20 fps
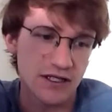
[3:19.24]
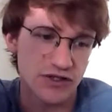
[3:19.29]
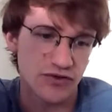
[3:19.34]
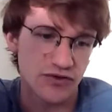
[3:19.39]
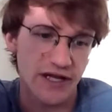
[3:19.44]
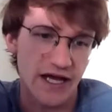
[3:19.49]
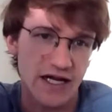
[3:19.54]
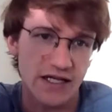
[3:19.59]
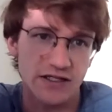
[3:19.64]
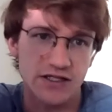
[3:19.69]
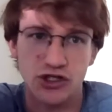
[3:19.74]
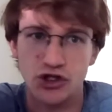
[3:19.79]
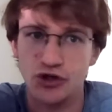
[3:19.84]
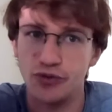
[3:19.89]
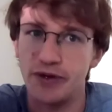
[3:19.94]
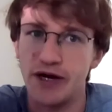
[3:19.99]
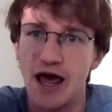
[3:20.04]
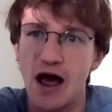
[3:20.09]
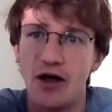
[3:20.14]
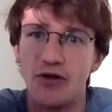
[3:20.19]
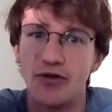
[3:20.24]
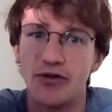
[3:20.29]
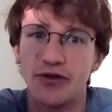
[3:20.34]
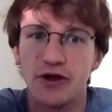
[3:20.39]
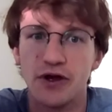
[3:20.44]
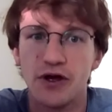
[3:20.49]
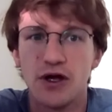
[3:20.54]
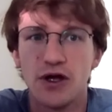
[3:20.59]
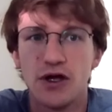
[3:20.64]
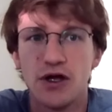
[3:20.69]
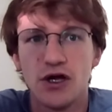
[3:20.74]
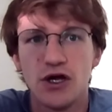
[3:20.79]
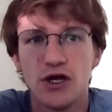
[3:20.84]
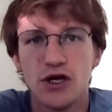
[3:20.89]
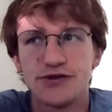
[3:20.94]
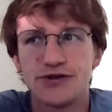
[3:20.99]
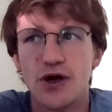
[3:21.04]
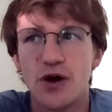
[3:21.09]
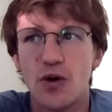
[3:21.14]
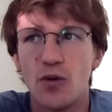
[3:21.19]
related to human health.
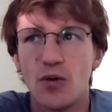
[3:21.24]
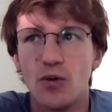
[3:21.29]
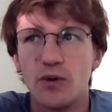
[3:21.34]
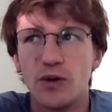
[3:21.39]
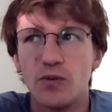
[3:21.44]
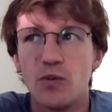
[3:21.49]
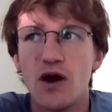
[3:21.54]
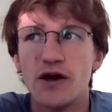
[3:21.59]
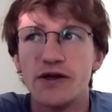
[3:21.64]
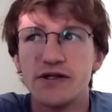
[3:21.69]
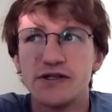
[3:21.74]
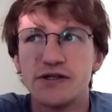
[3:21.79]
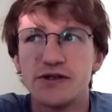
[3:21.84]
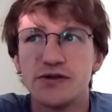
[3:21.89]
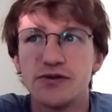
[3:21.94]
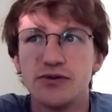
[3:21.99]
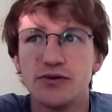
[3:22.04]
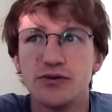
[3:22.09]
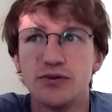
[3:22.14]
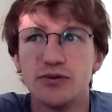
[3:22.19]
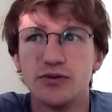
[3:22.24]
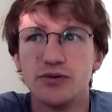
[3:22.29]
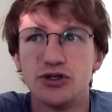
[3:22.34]
So we wanted to